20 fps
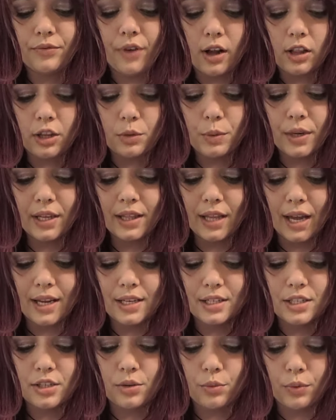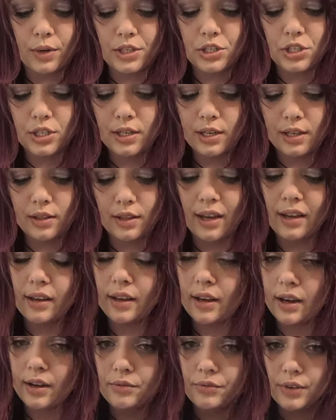following that intuition and
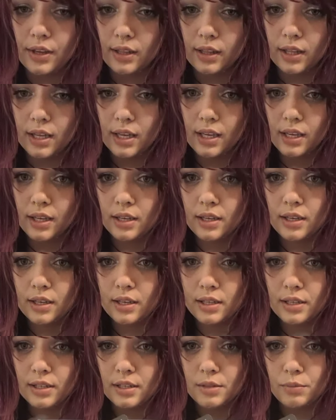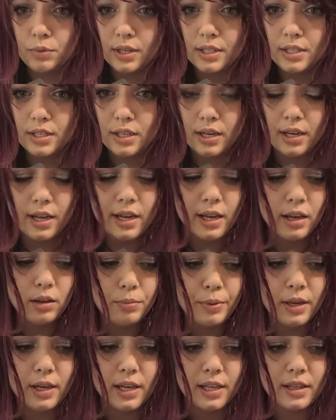that gut feeling is what's going to
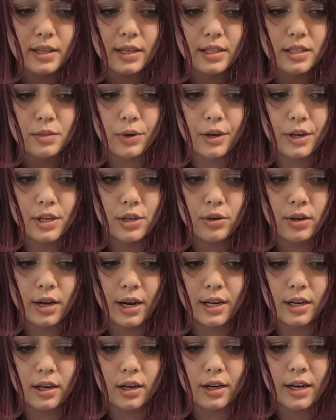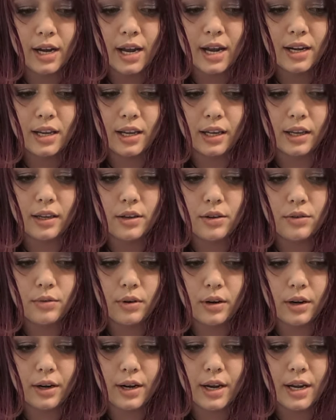help and that's where you kind of are heading
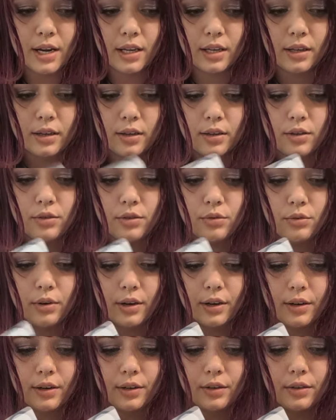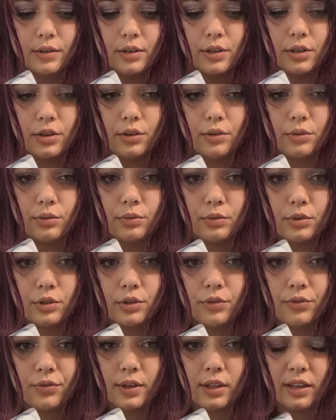you are heading you are you know
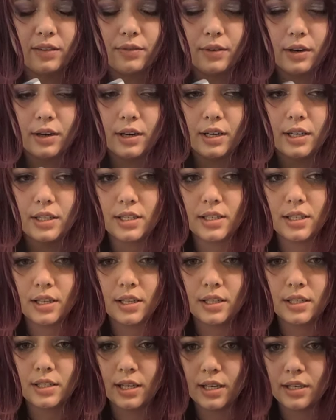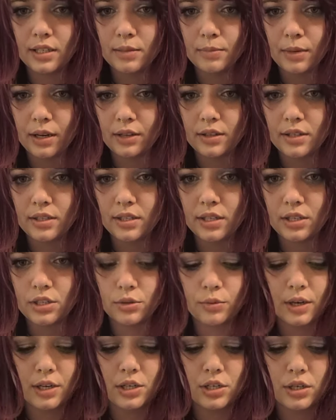you're feeling very discontent about the
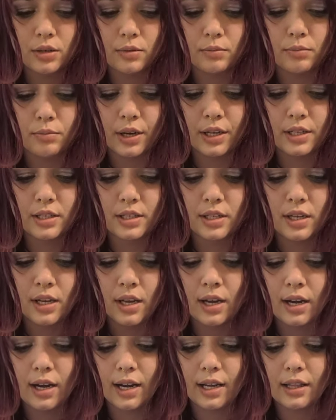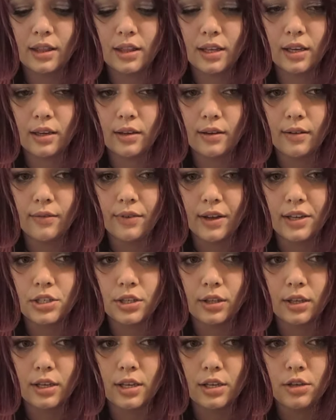situation but i think
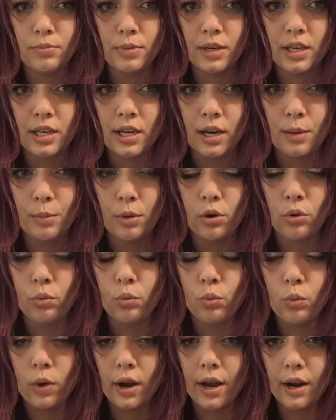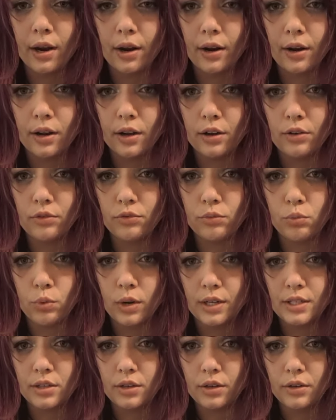eventually you become aware of
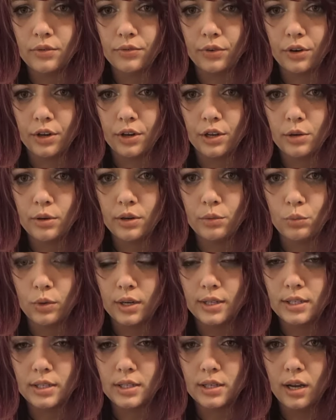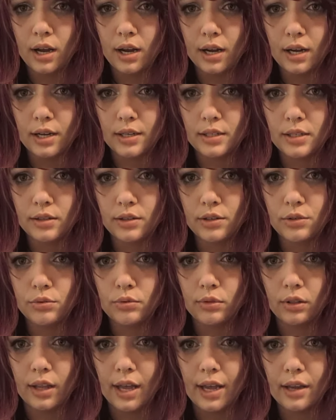what's good for you and what's not
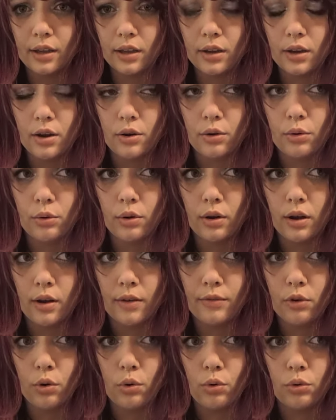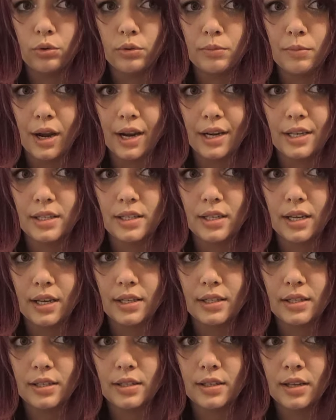you let go of old
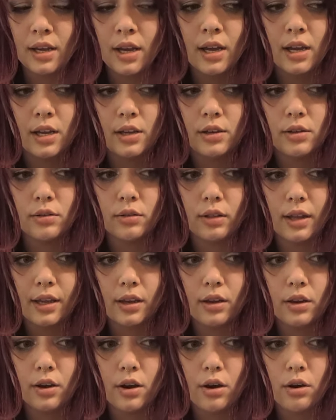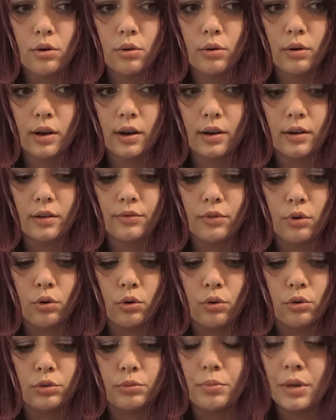mindsets you let go of
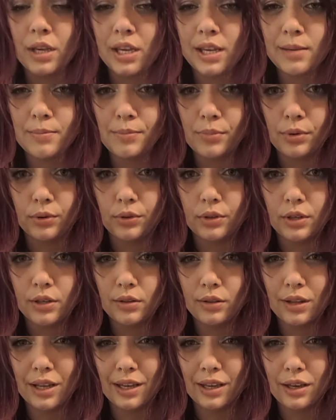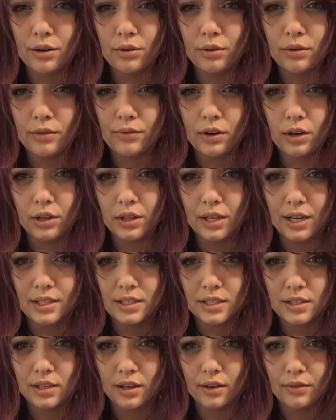old people you let go of all
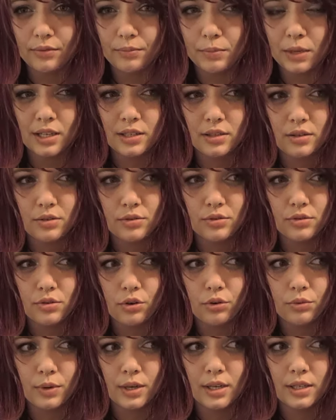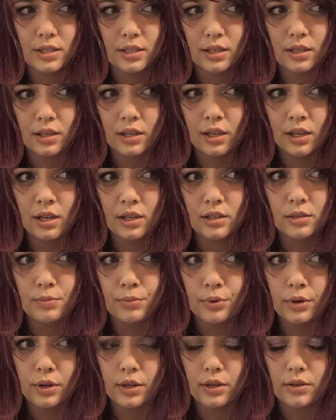that stuff because there's no reason to
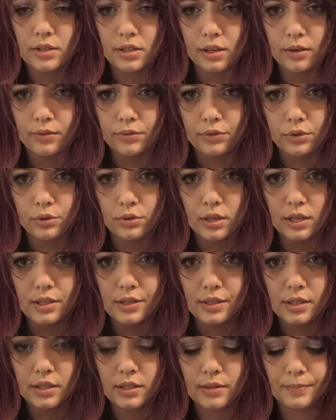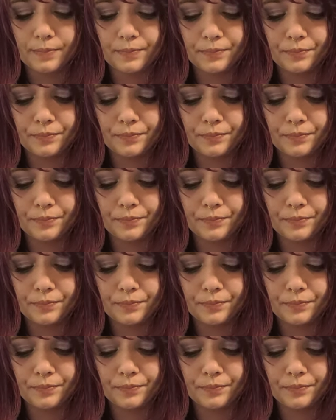put yourself through this